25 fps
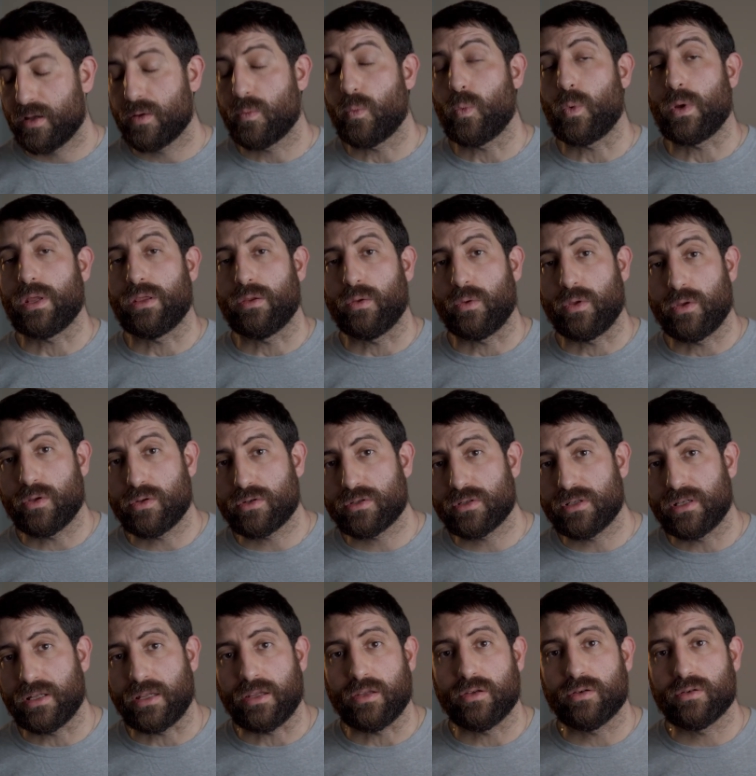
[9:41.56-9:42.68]
We do
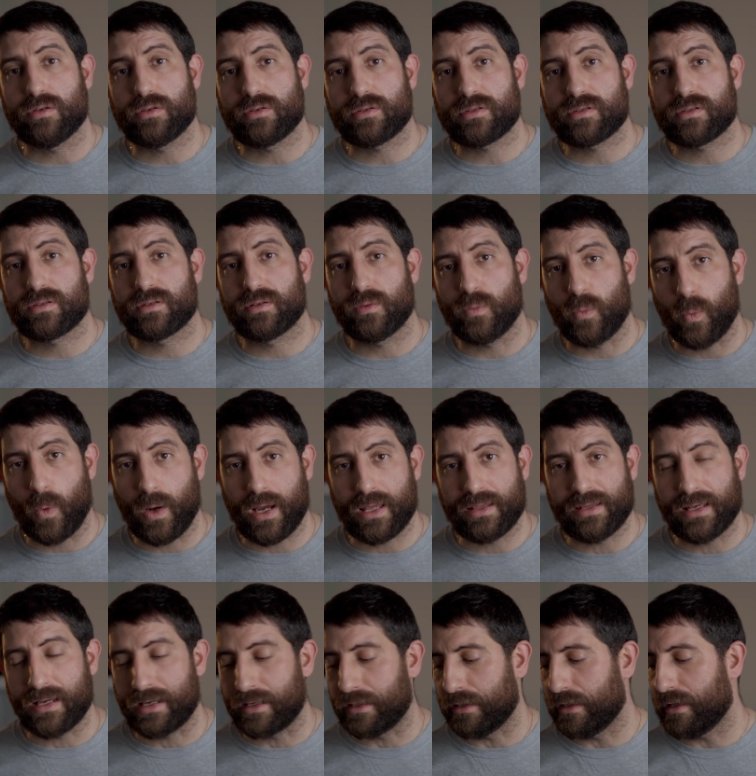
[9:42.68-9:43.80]
usually use
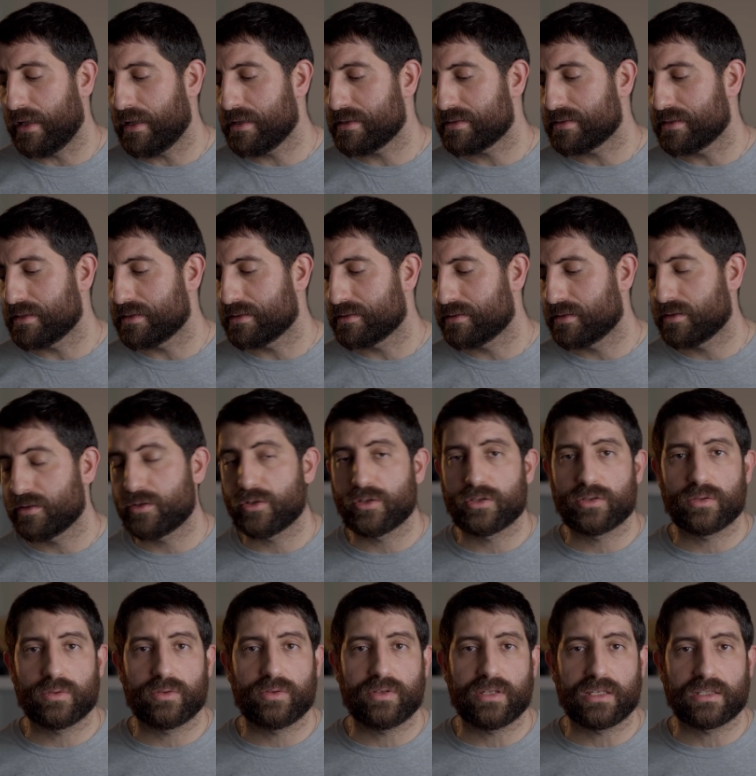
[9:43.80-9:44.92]
wide-angle lenses to
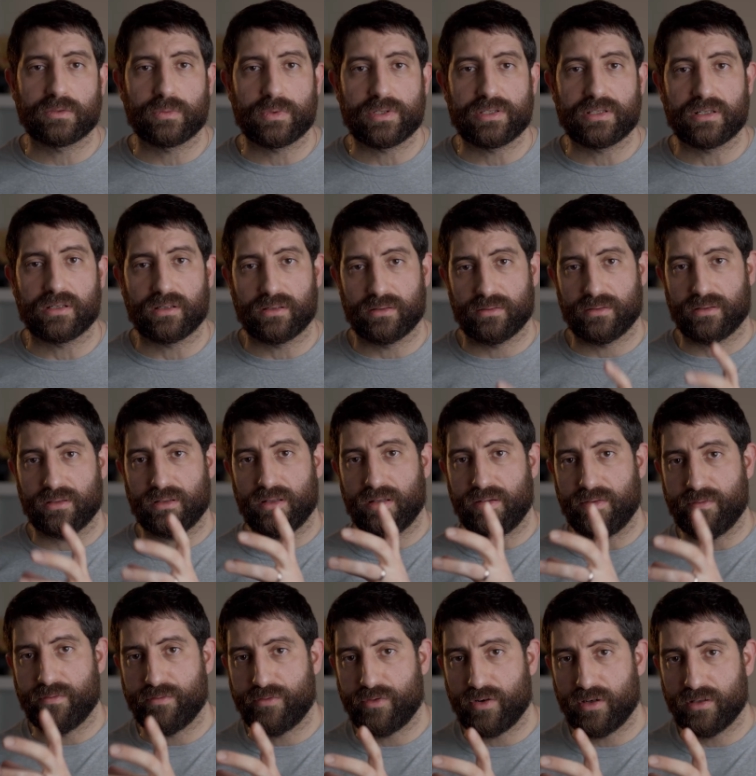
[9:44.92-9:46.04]
shoot things which are in
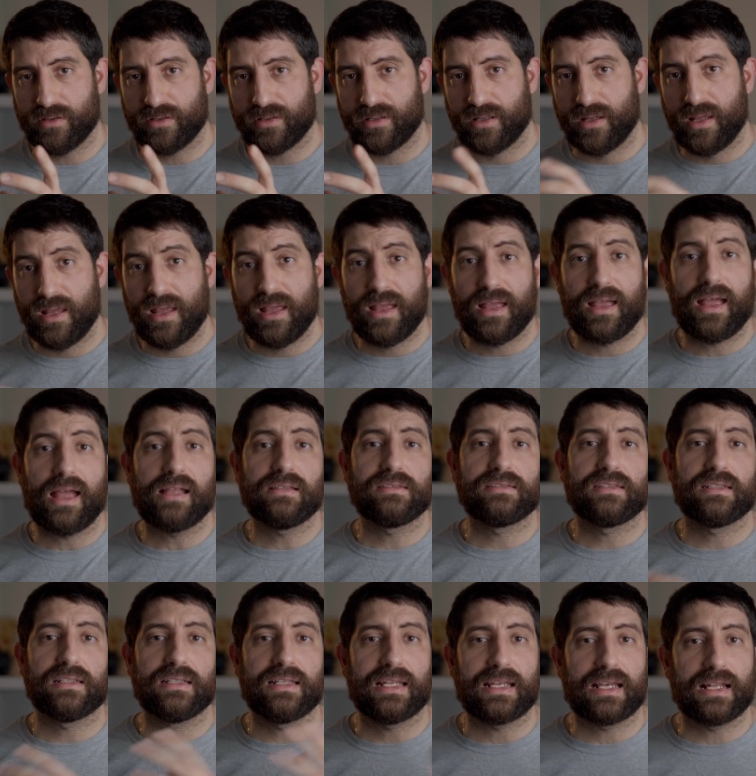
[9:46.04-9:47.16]
front, and
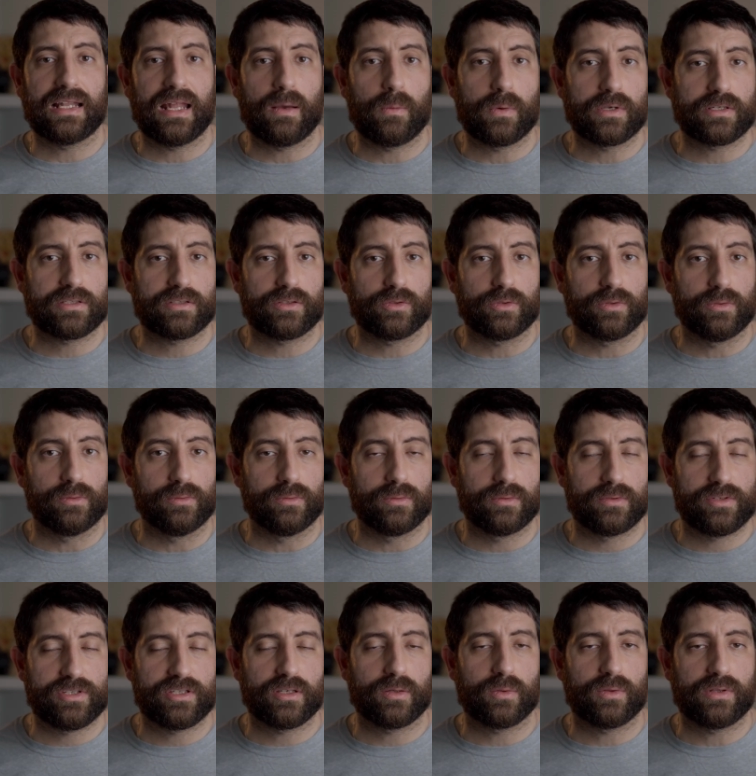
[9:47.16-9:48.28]
still they allow us to
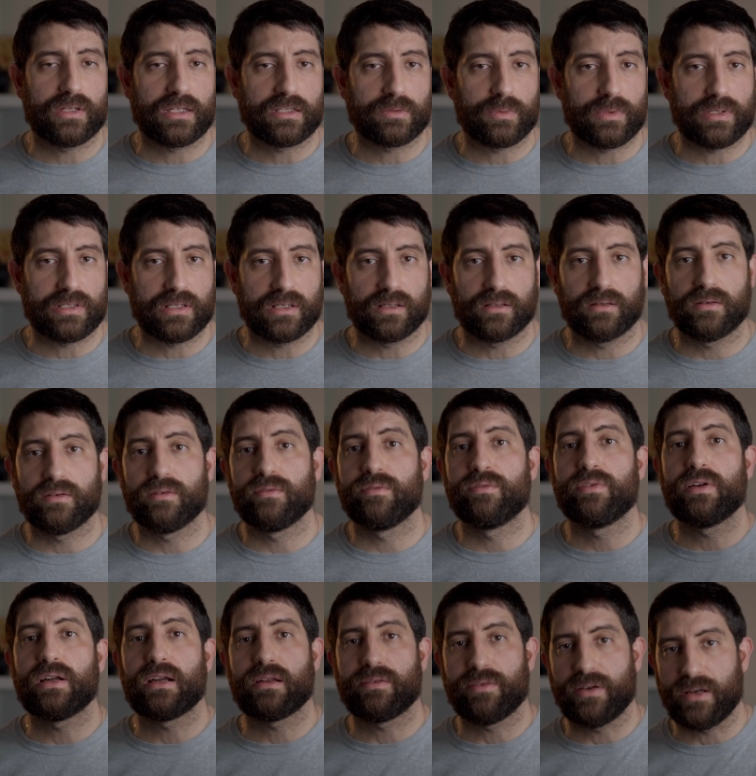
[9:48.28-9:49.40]
show things which are
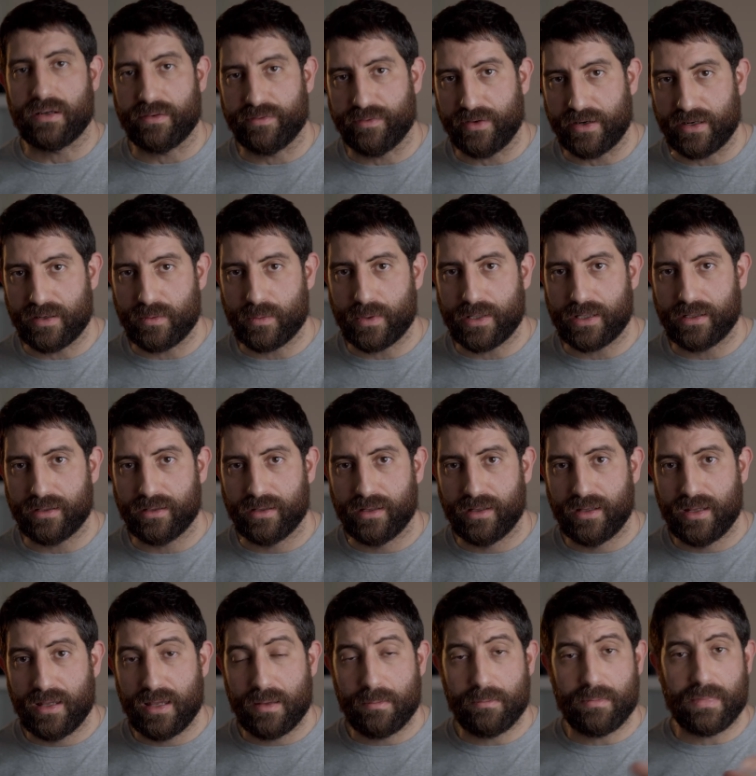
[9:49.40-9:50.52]
very, very far away,
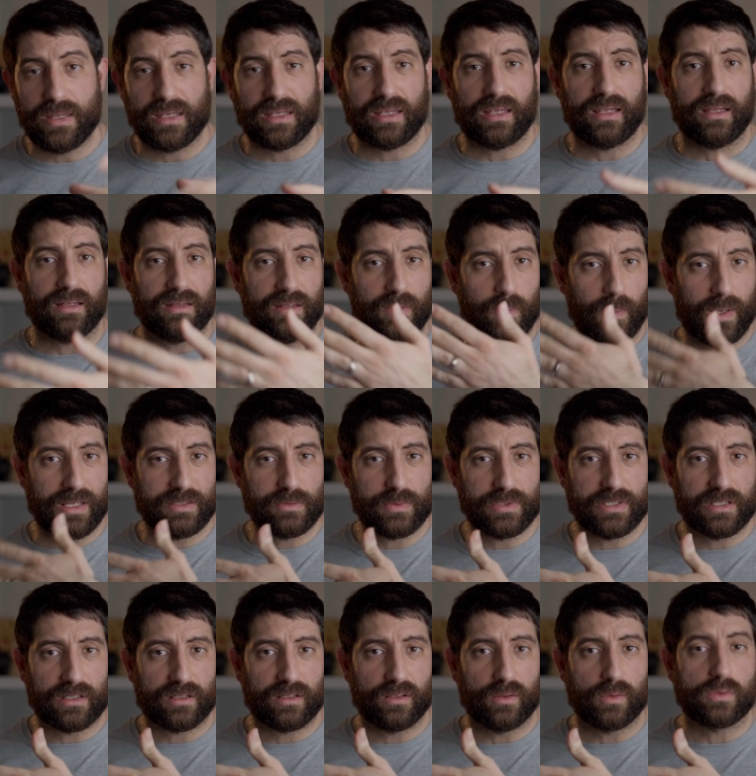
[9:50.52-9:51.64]
making the ones which
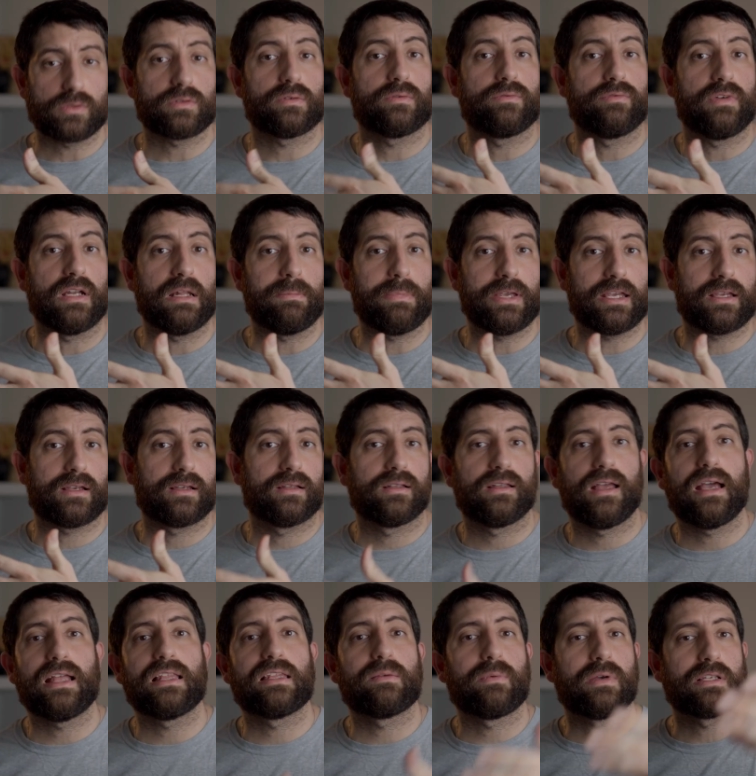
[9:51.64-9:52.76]
are close really big
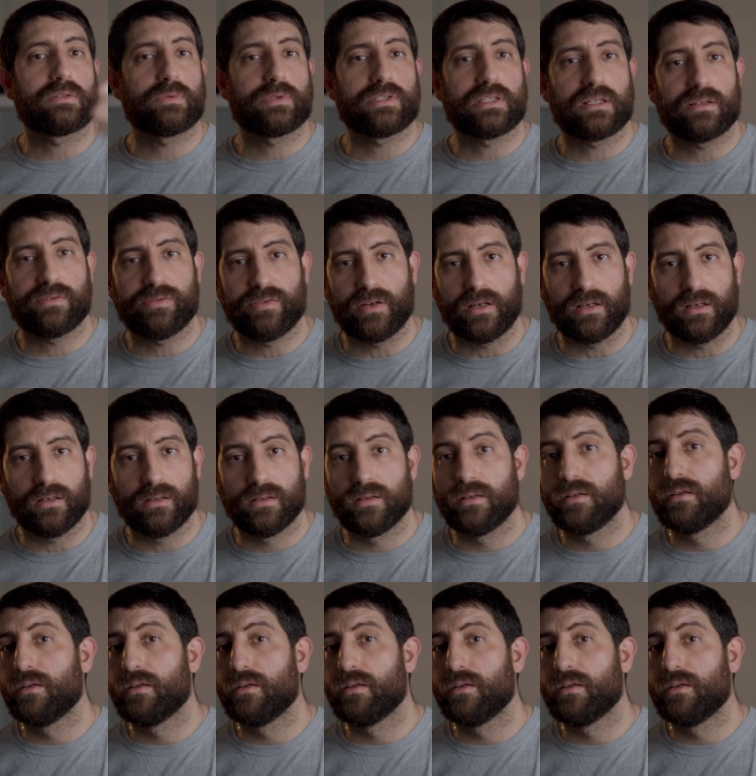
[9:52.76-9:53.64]
and the ones which are far